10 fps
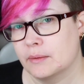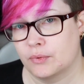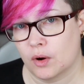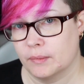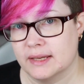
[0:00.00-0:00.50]
I
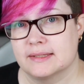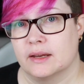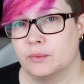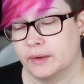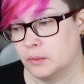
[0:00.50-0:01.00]
promise
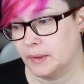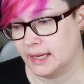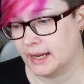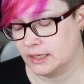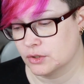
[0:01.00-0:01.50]
there will
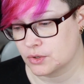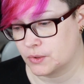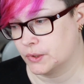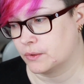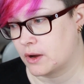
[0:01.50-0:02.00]
be a
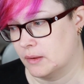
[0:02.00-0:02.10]
tutorial